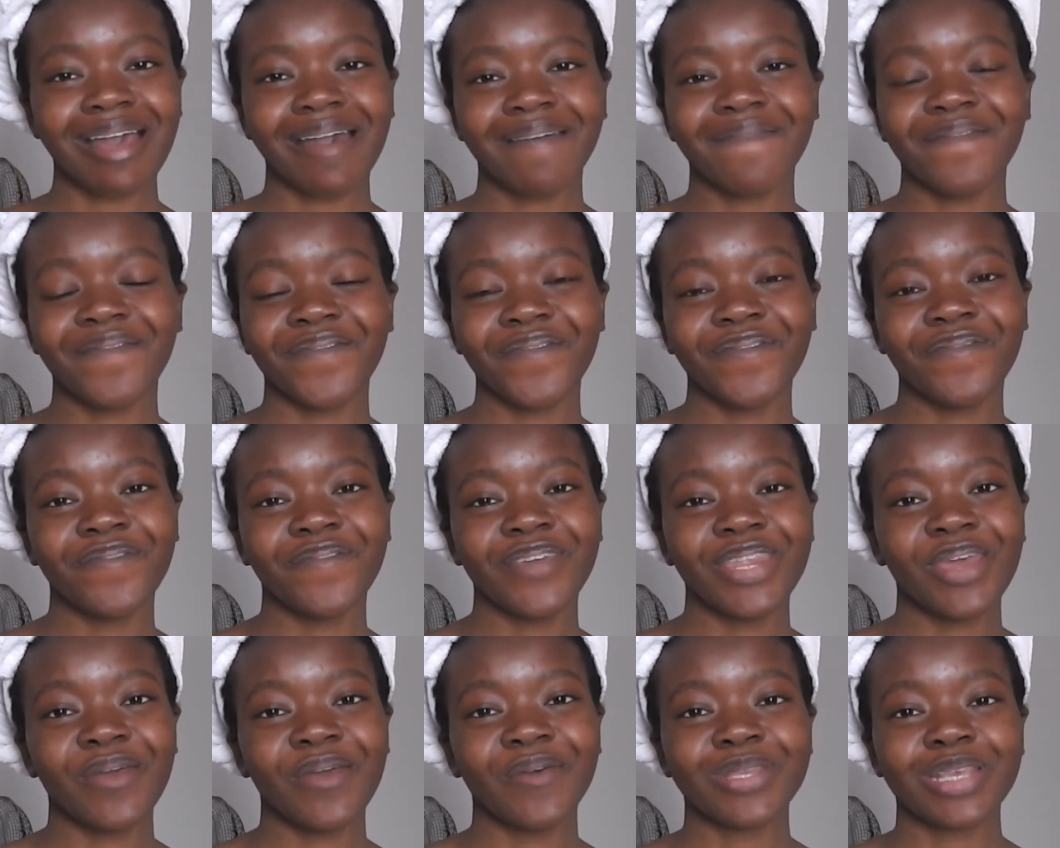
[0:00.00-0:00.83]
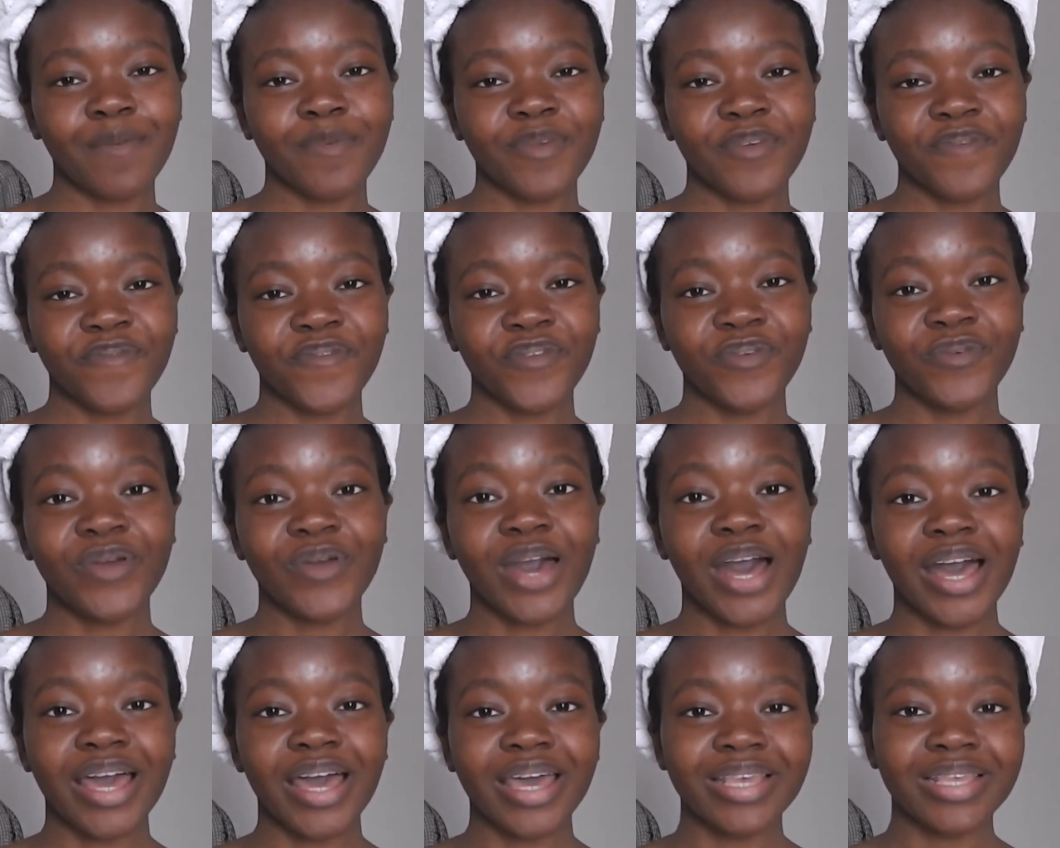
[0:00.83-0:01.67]
have a few videos coming for you
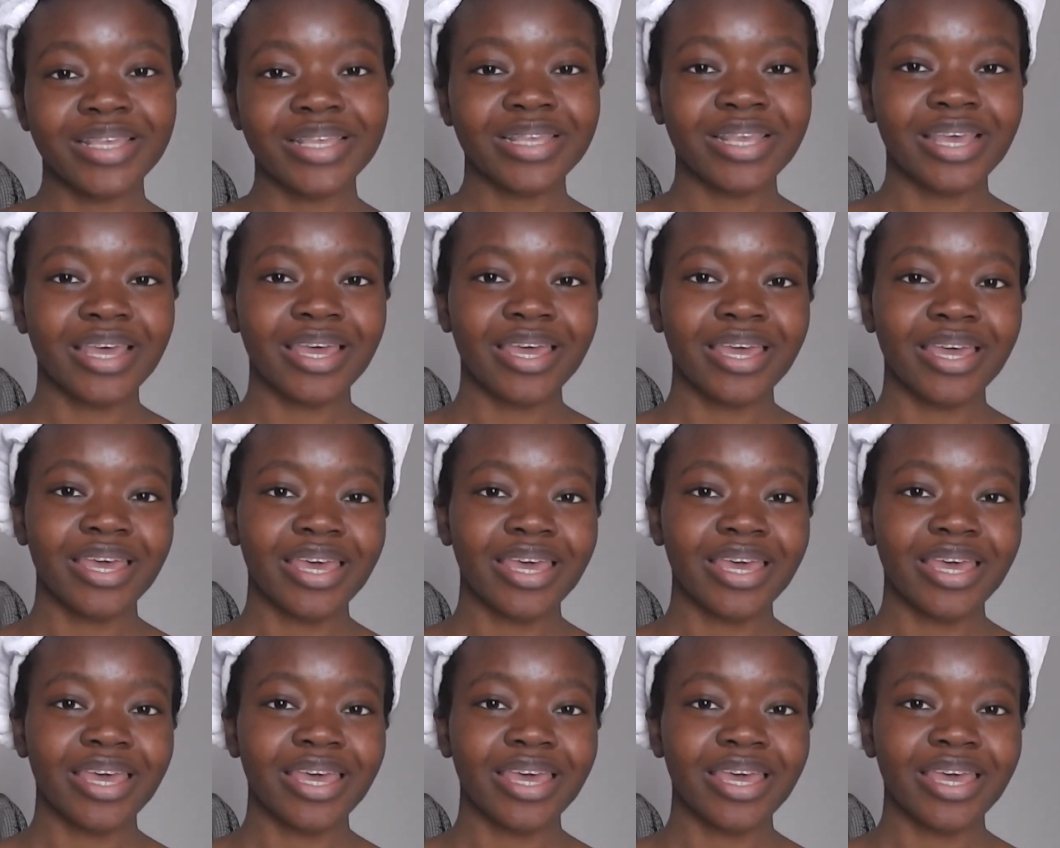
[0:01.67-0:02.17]
guys